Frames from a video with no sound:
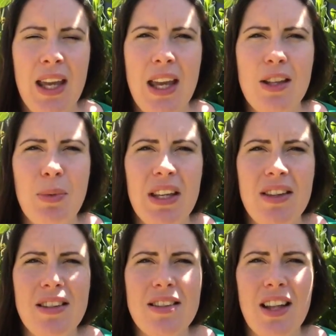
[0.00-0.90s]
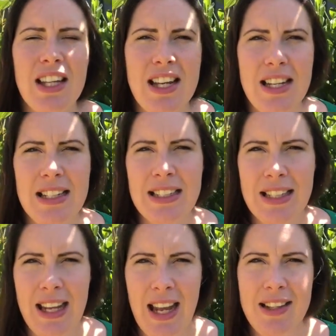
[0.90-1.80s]
is because it's like a needle
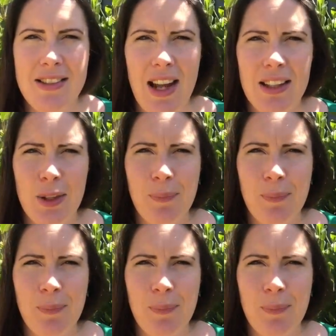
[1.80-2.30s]
in a haystack.